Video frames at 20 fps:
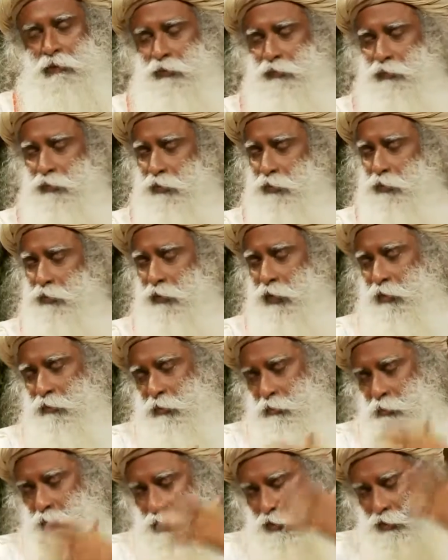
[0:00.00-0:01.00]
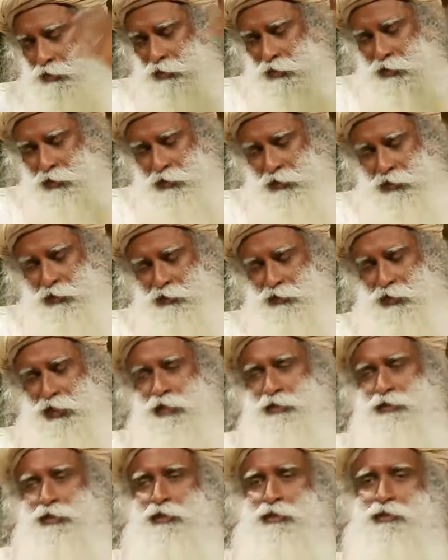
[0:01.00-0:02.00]
Though our poets are
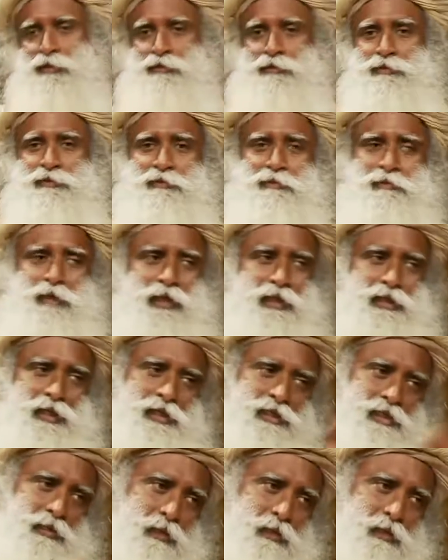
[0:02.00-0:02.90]
elegizing many things